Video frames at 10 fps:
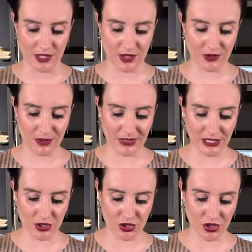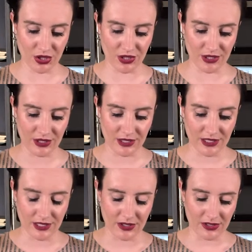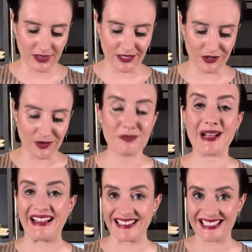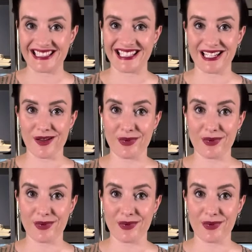You wanna make sure that you're balancing,